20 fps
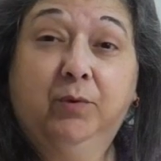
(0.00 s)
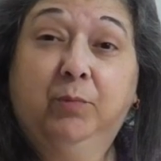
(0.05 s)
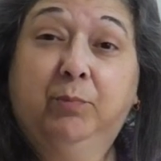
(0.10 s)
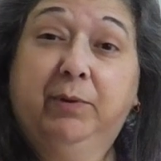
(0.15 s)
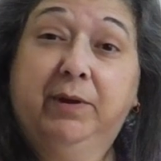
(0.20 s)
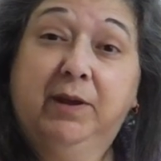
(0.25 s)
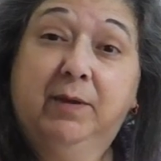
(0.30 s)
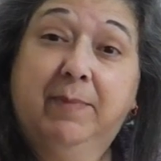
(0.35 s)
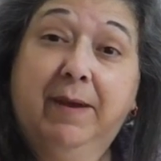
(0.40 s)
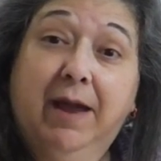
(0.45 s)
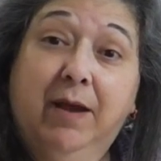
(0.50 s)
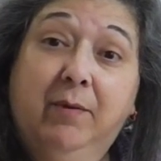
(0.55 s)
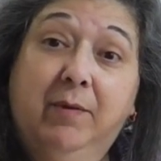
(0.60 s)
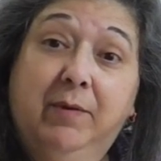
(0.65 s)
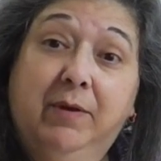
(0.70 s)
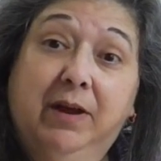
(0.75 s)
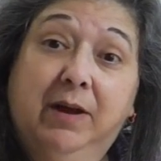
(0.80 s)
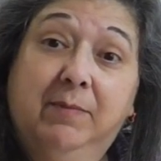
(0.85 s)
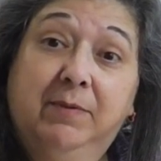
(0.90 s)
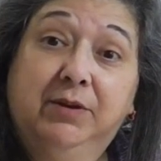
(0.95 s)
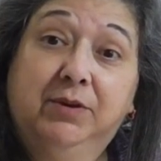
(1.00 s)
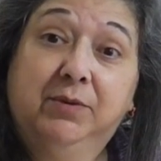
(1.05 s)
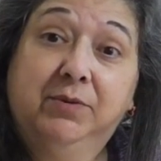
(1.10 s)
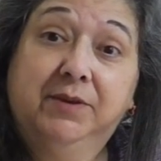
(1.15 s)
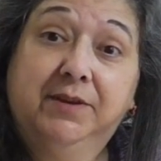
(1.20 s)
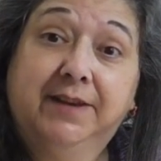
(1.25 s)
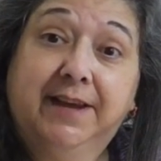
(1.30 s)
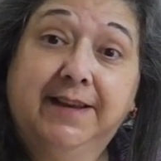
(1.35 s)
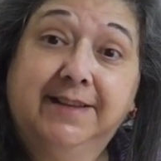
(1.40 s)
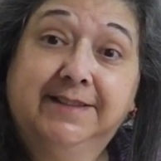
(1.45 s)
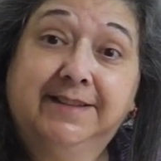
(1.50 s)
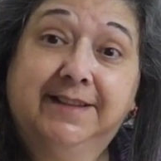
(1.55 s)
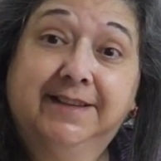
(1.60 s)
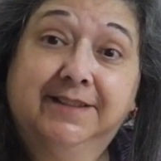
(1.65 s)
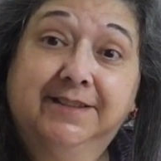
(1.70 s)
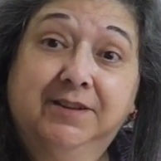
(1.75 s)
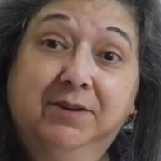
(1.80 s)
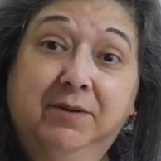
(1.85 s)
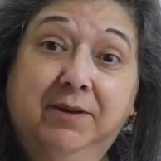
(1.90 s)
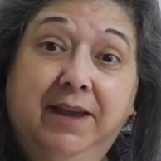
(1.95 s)
we'll bring it back. We'll come and do the taste
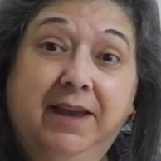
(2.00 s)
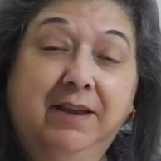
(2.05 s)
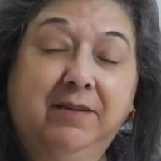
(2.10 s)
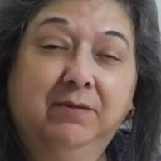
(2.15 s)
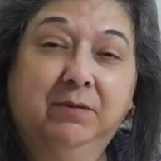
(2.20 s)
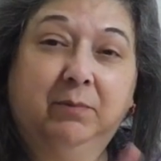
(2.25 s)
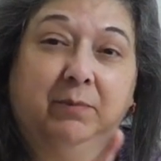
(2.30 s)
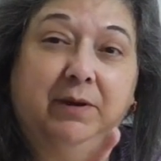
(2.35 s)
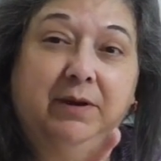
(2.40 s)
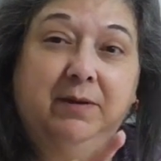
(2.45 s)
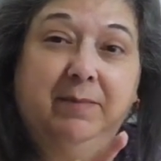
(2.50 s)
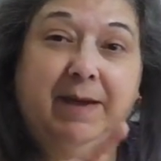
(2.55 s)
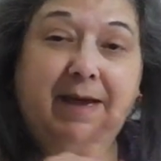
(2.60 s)
test. Okay, we'll bring it